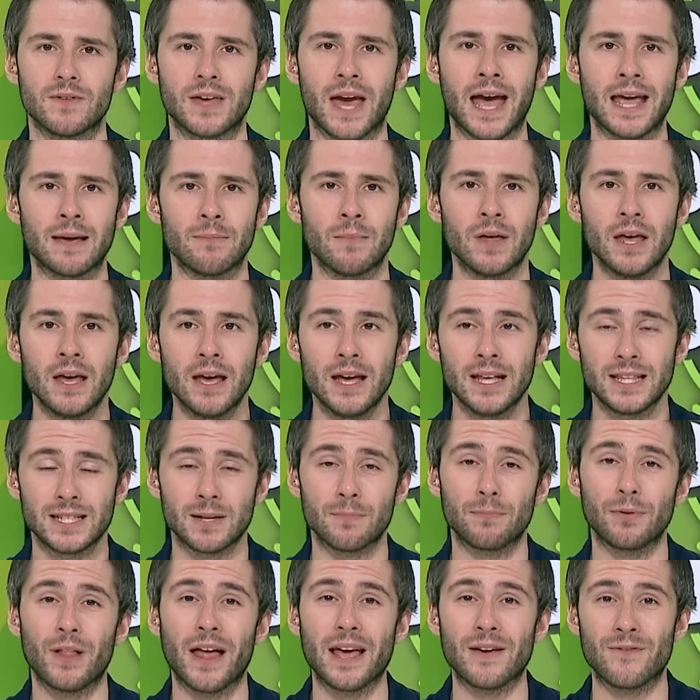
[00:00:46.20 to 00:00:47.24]
game. To
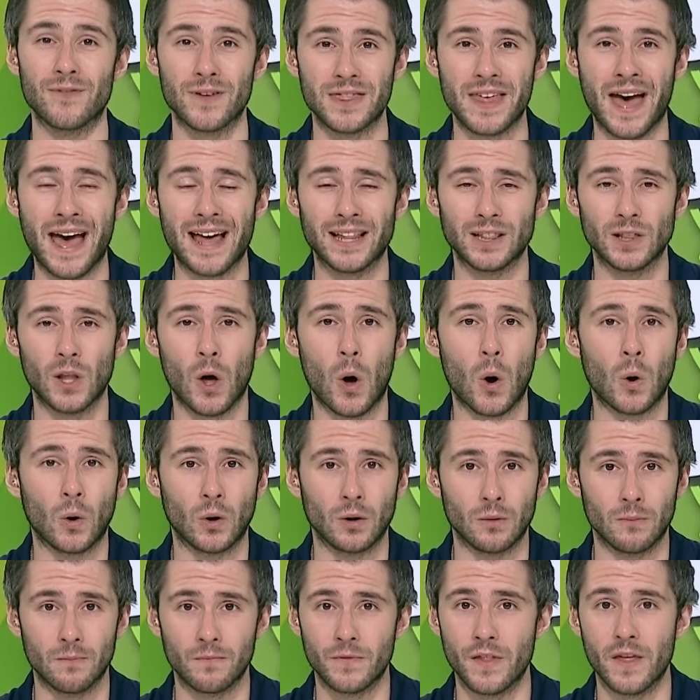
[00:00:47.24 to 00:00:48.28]
play for that
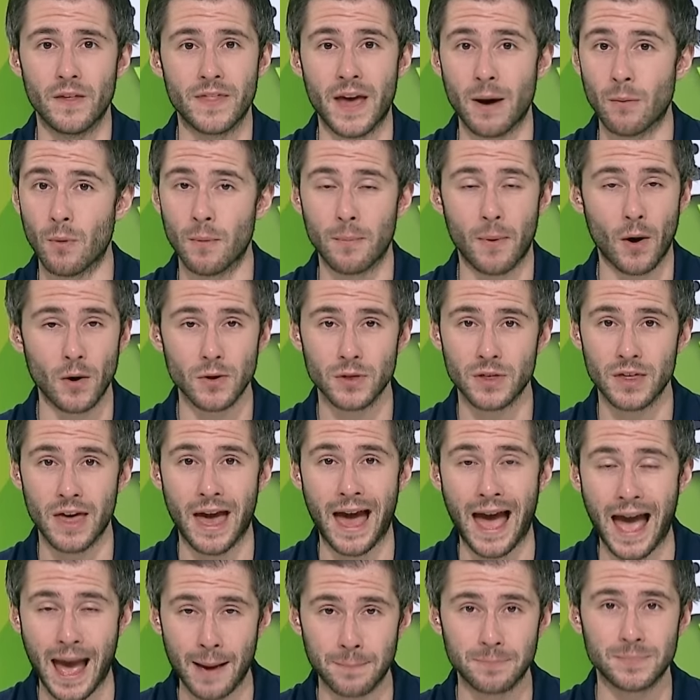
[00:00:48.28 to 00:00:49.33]
long, they were both
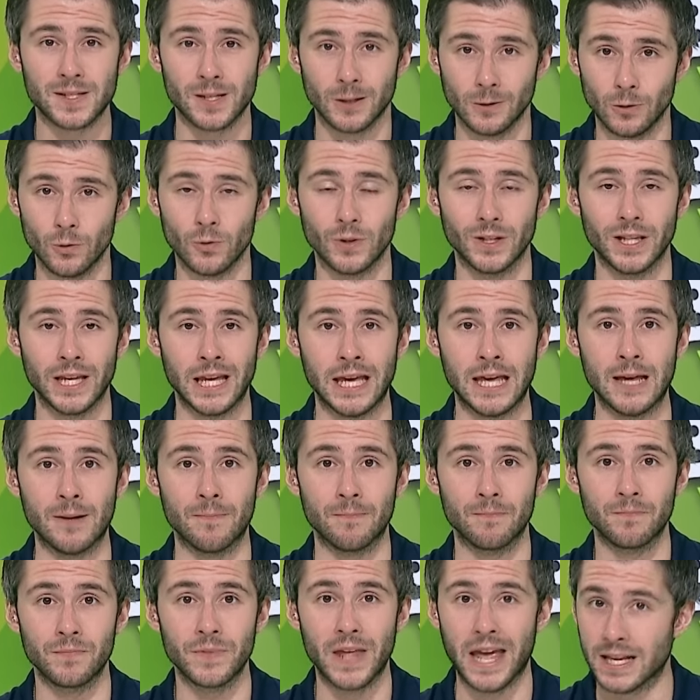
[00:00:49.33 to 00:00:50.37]
absolutely
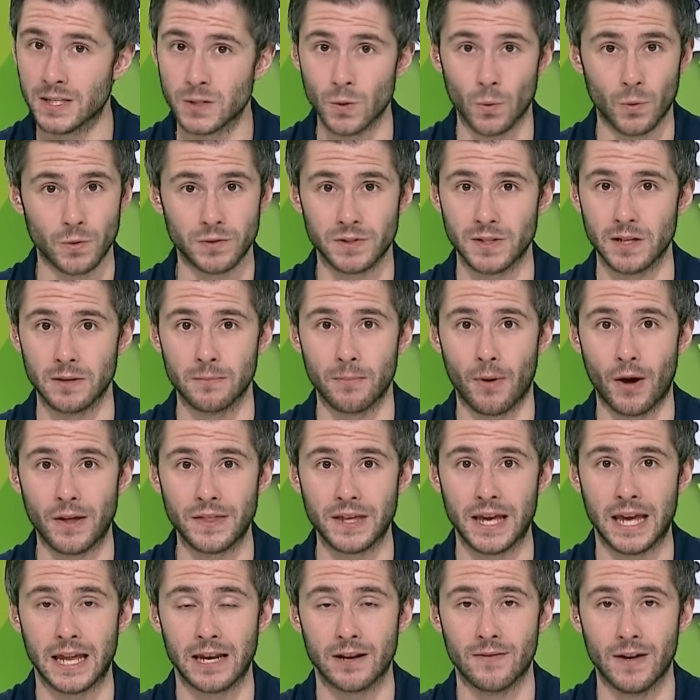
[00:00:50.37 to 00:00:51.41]
exhausted by
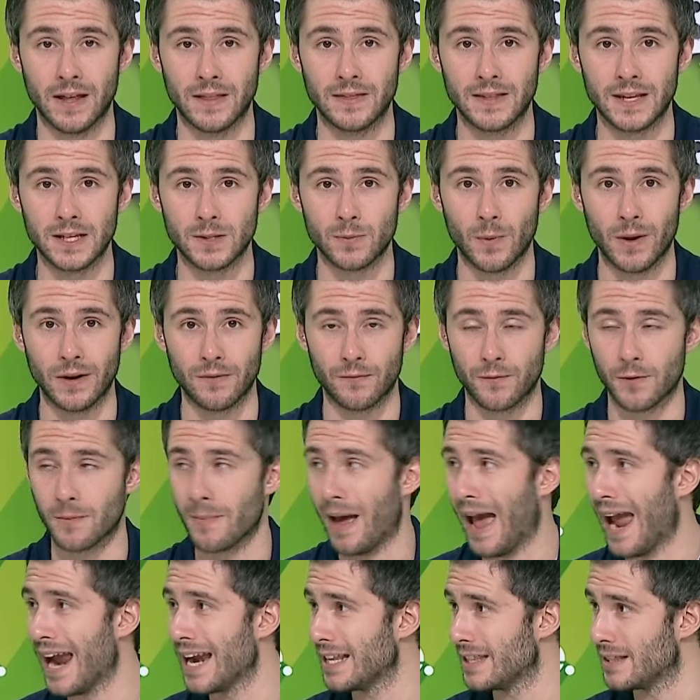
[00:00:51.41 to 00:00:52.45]
the end of it, and this went from
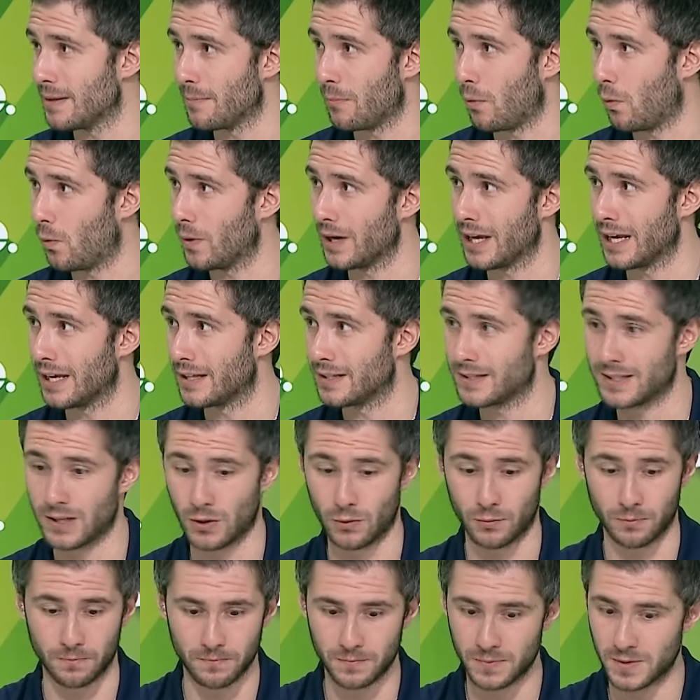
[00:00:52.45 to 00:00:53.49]
eight in the morning
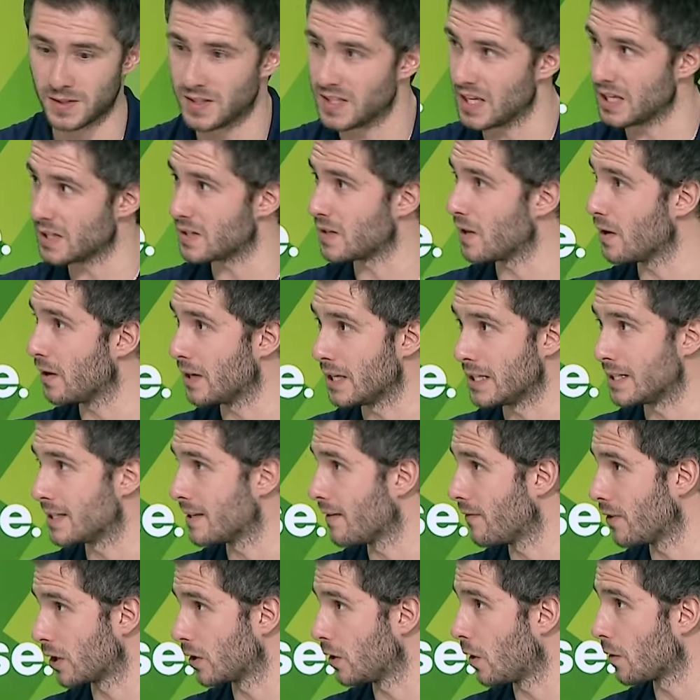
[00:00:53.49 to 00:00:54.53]
until six thirty,
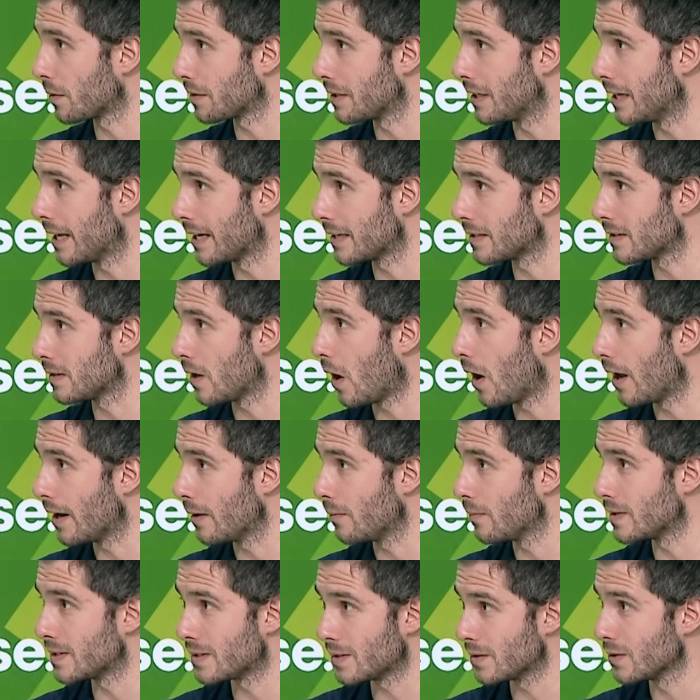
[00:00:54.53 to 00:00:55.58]
seven o'clock the next night.
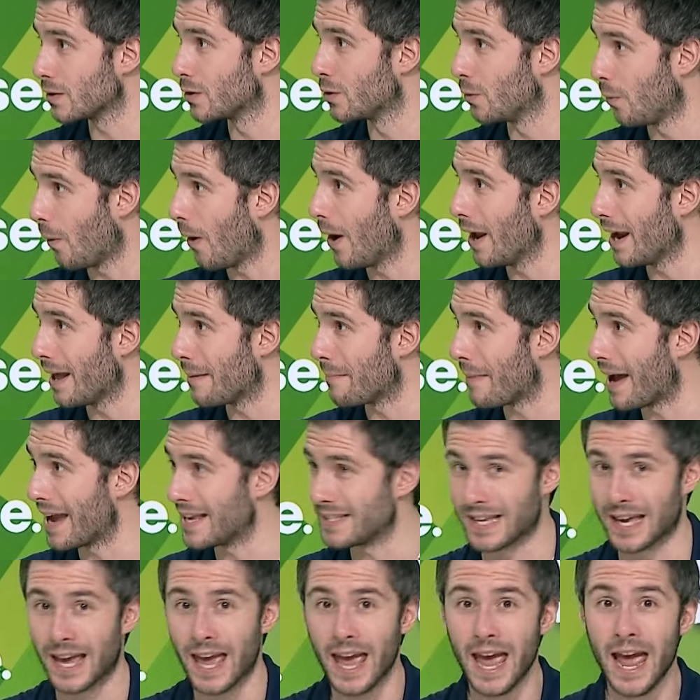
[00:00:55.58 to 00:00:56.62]
It was quite
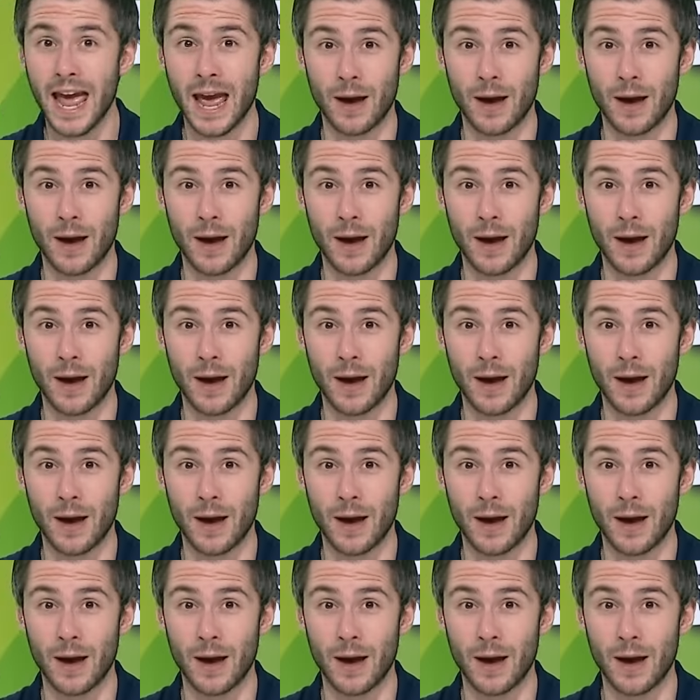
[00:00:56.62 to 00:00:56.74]
amazing.